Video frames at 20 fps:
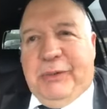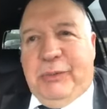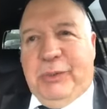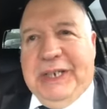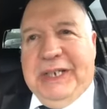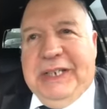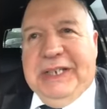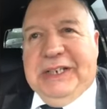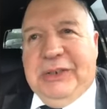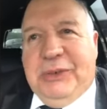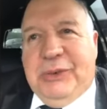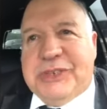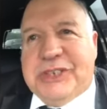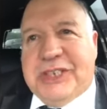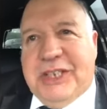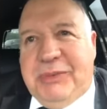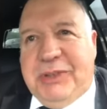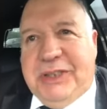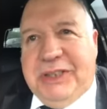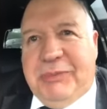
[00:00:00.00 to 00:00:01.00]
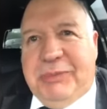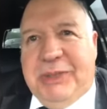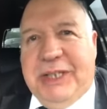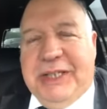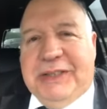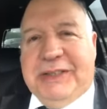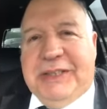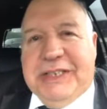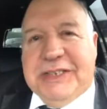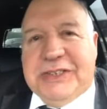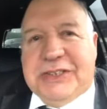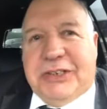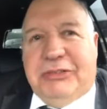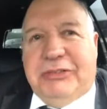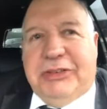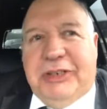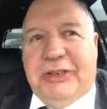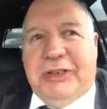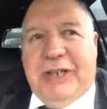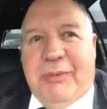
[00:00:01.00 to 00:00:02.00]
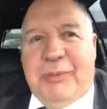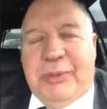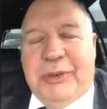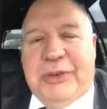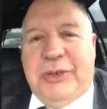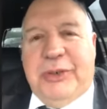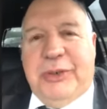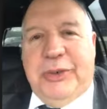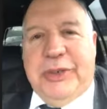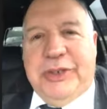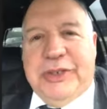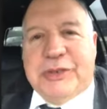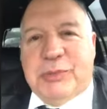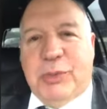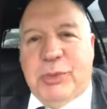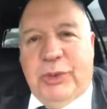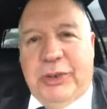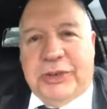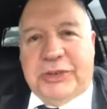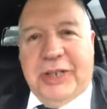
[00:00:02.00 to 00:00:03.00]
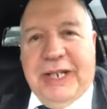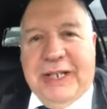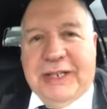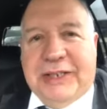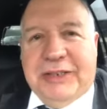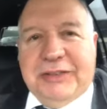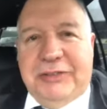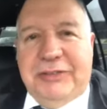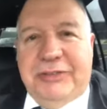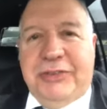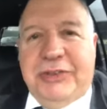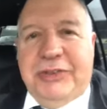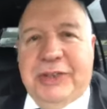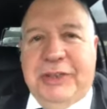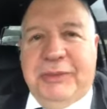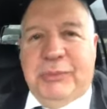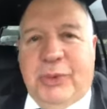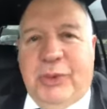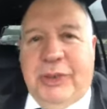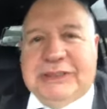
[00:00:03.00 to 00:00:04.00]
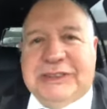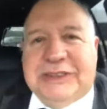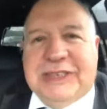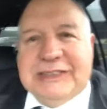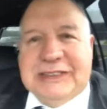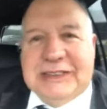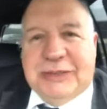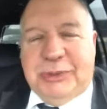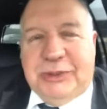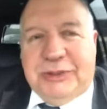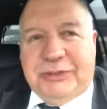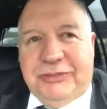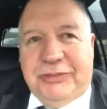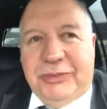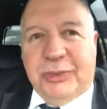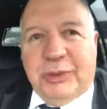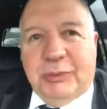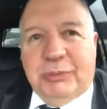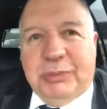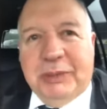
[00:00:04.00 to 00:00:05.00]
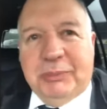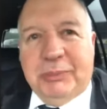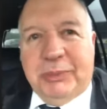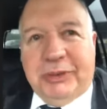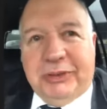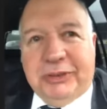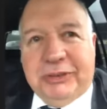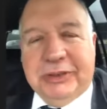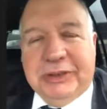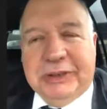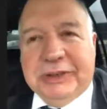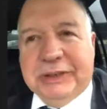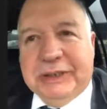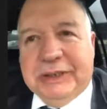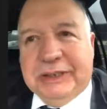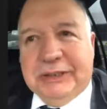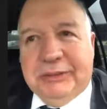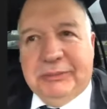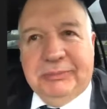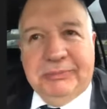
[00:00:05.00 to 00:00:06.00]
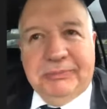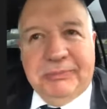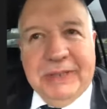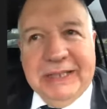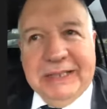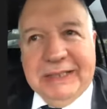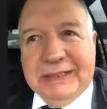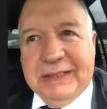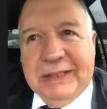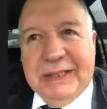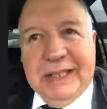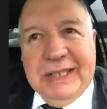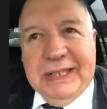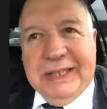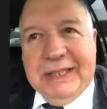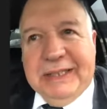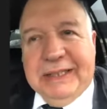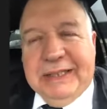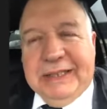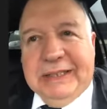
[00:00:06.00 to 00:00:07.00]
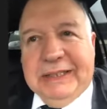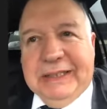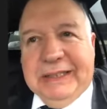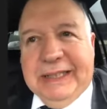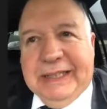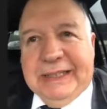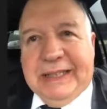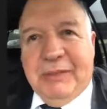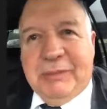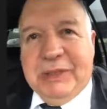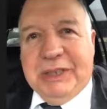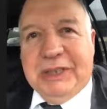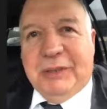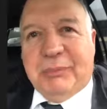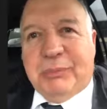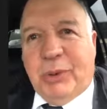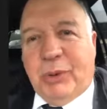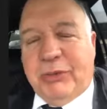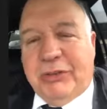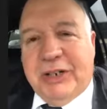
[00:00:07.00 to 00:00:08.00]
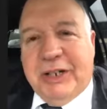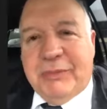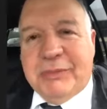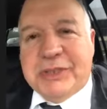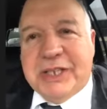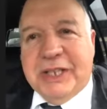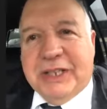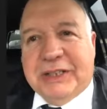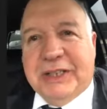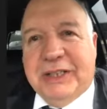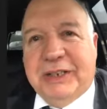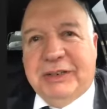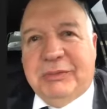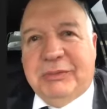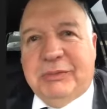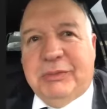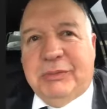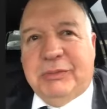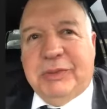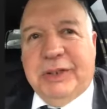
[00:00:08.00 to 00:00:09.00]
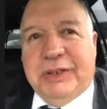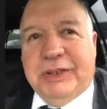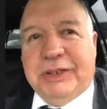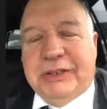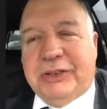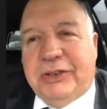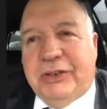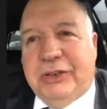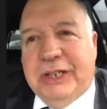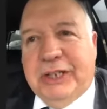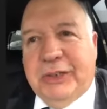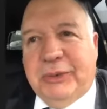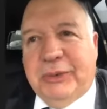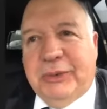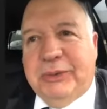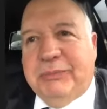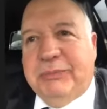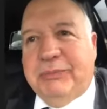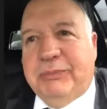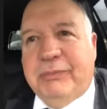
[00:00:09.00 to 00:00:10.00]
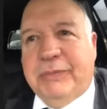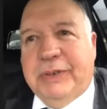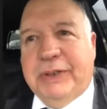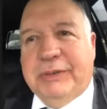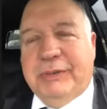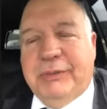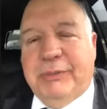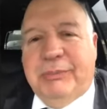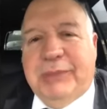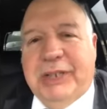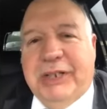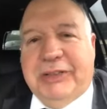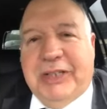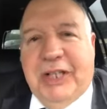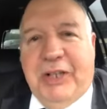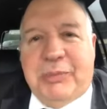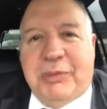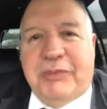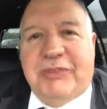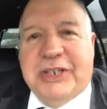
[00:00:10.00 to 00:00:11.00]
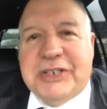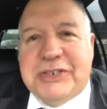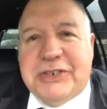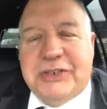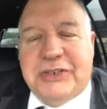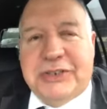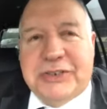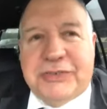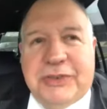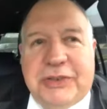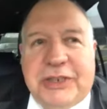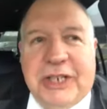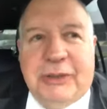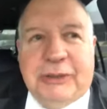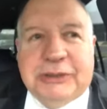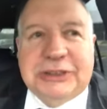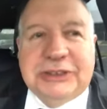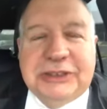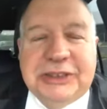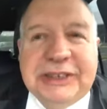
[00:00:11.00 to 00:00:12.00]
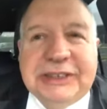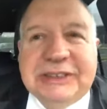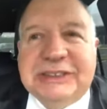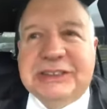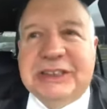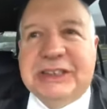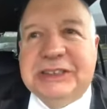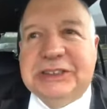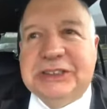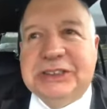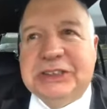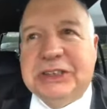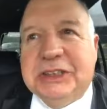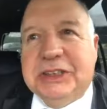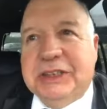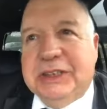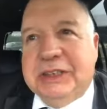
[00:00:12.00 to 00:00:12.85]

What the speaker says: We need to do something to make these career opportunities more attractive and more accessible for people, and get them into programs that can turn out mental health professionals for counseling and such.